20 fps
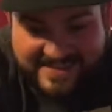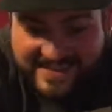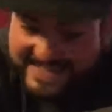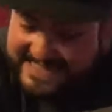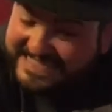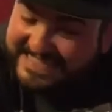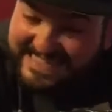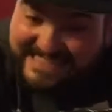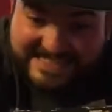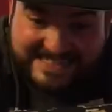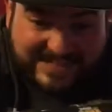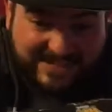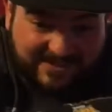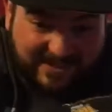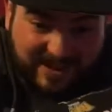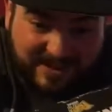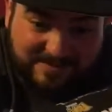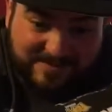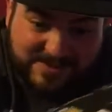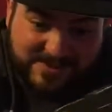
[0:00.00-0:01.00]
The detail
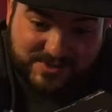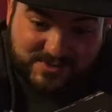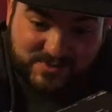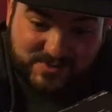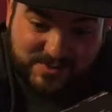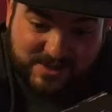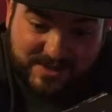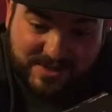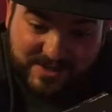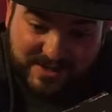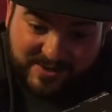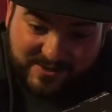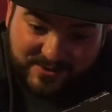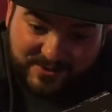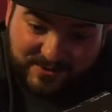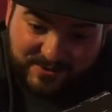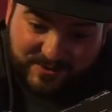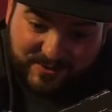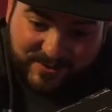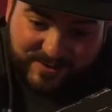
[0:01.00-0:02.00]
on them is really
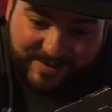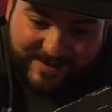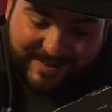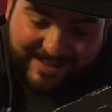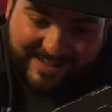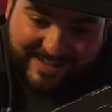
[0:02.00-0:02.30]
cool.